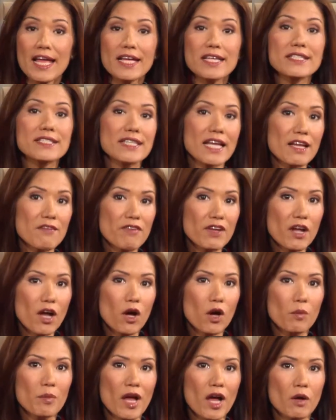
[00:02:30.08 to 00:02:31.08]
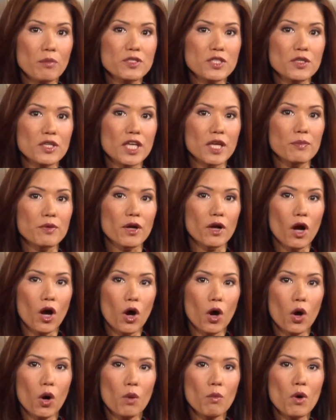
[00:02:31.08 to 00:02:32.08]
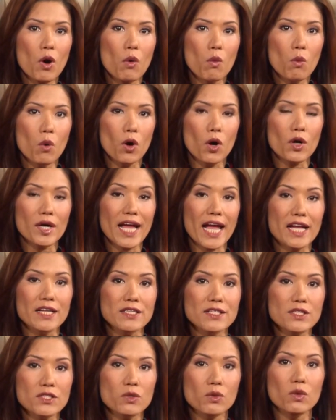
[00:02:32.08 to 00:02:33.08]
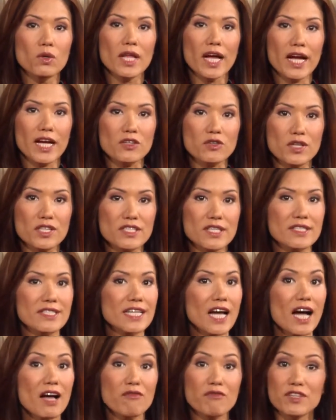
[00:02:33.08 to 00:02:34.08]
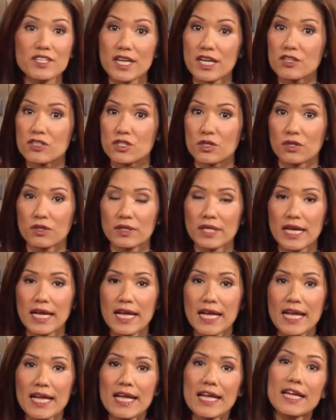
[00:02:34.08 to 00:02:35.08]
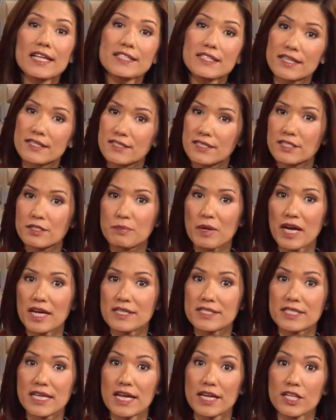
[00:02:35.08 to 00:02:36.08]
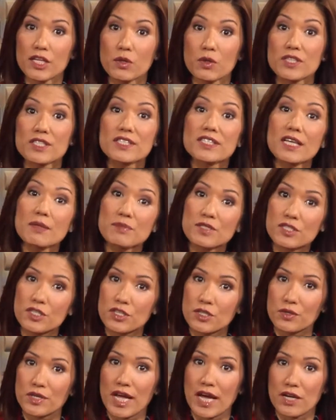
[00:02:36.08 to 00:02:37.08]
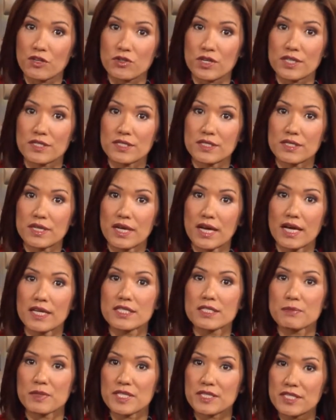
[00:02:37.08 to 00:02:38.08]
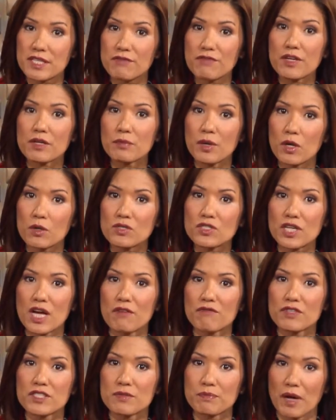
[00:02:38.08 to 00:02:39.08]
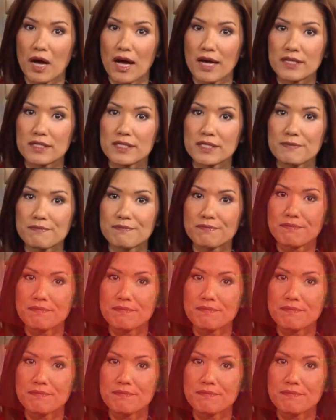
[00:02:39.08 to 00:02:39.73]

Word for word: Safe at Home helps you keep your home, work, and school addresses confidential. It does this by assigning you a substitute address, a specific post office box.